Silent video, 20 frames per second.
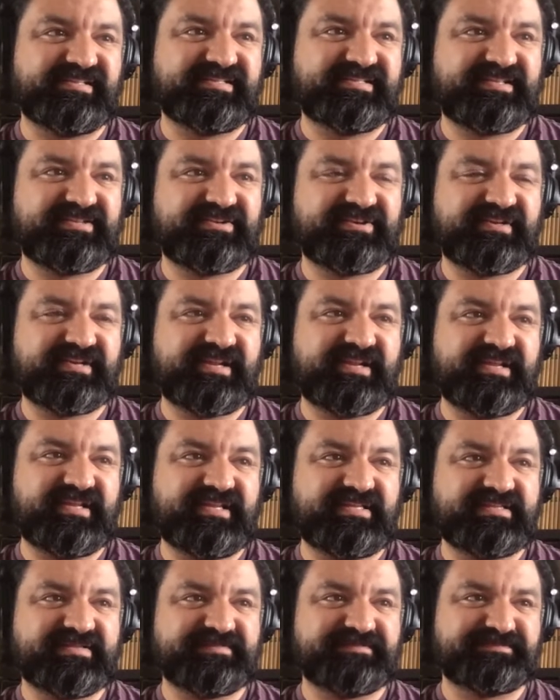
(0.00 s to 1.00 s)
that they're going to
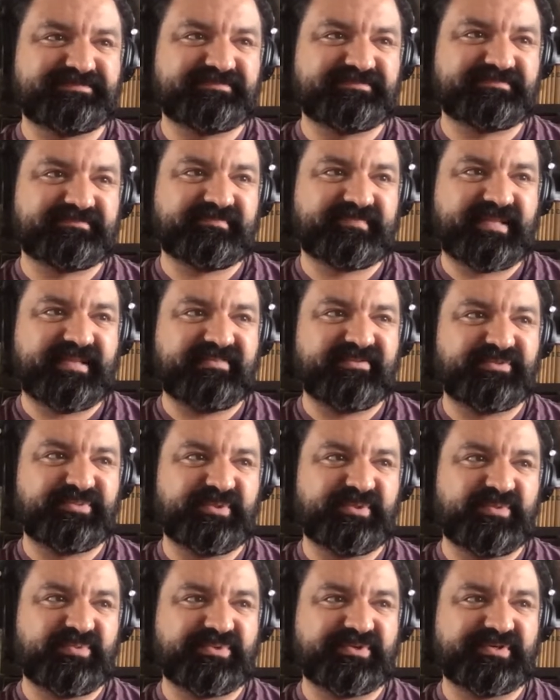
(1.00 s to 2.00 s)
need in the
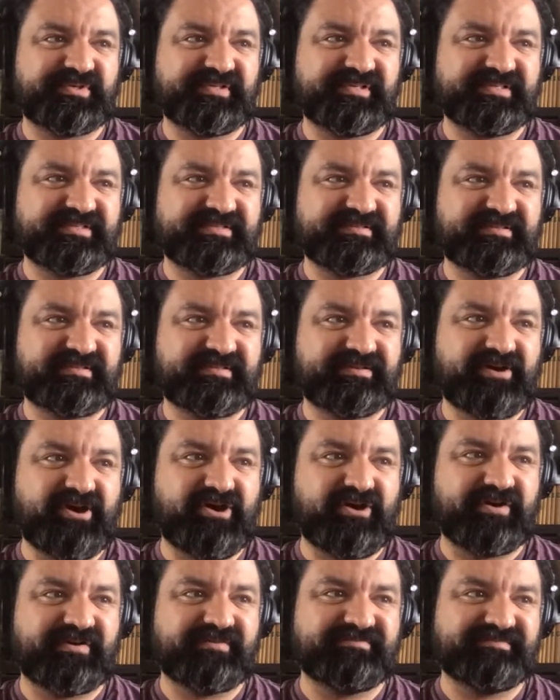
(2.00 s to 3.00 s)
real world
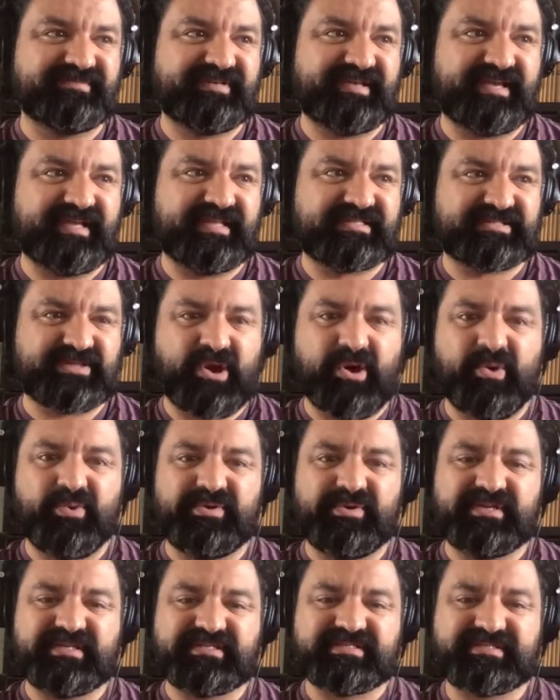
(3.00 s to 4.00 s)
on its
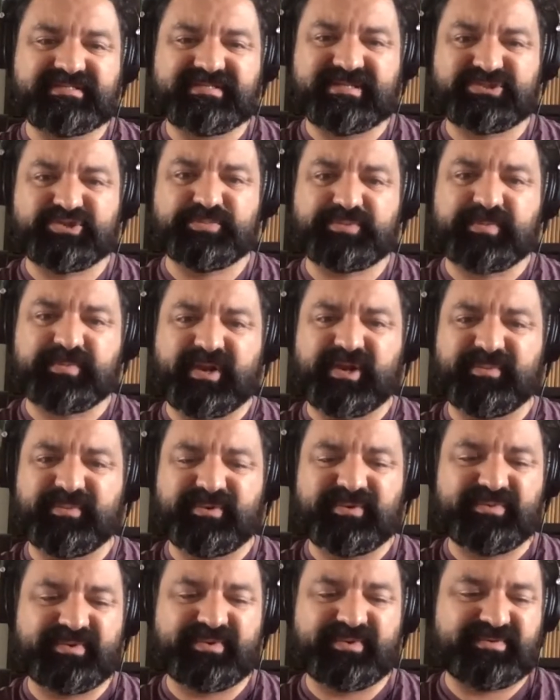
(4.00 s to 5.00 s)
own is like super valuable.
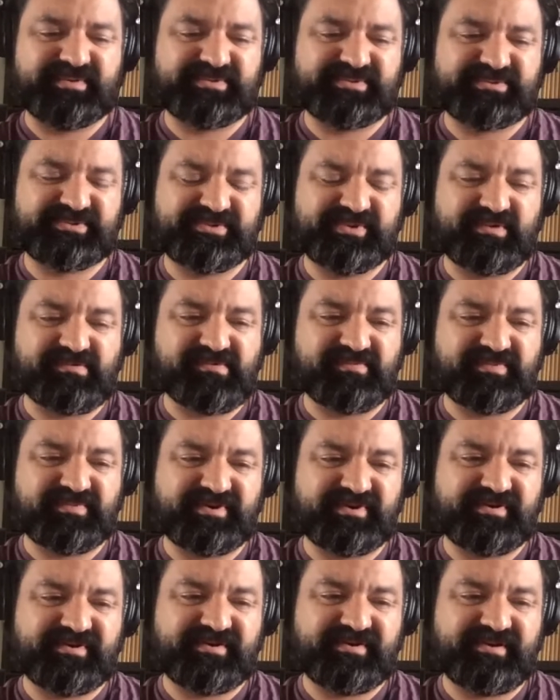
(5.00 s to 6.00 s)
When I went to school, I
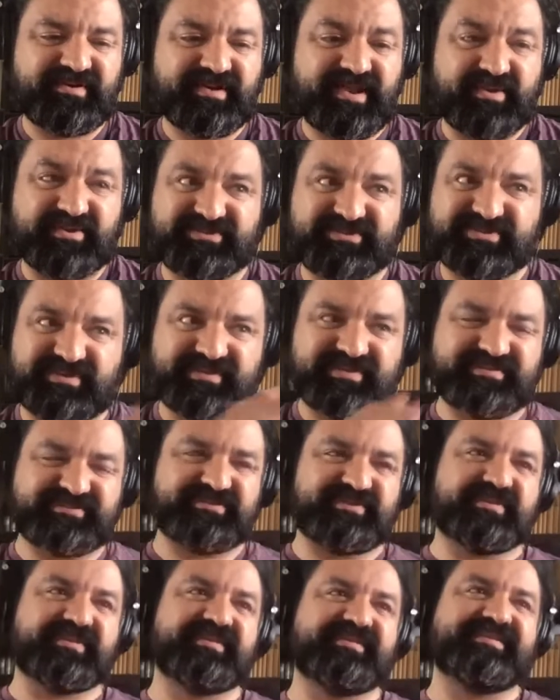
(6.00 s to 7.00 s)
remember, and I was
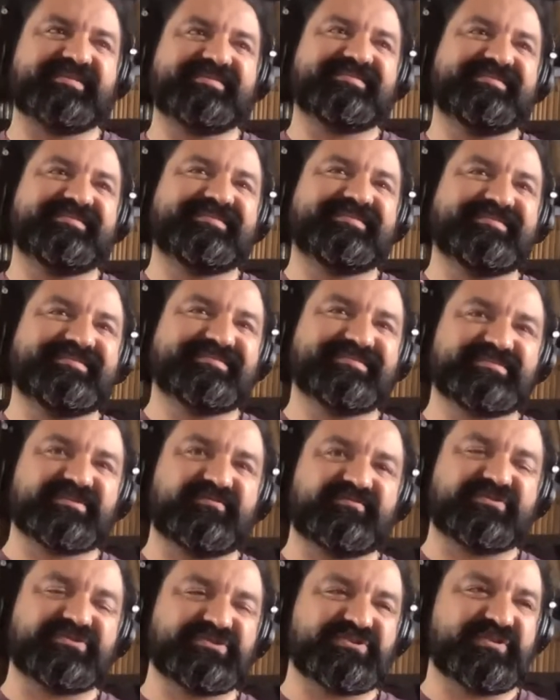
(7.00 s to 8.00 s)
studying
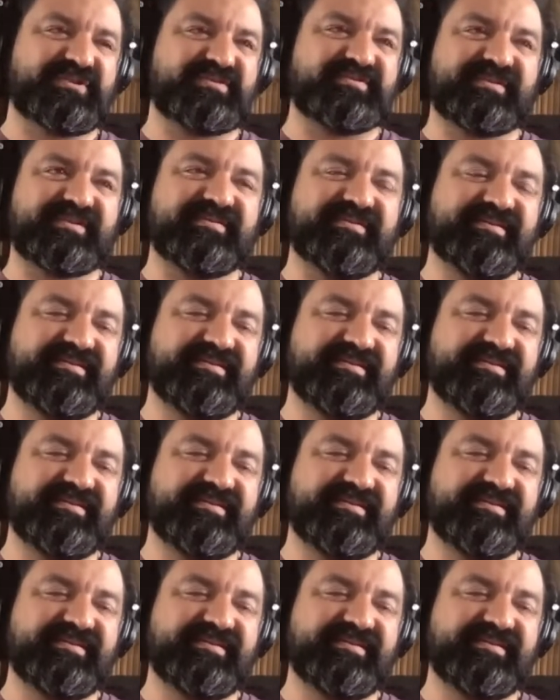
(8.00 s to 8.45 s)
software engineering,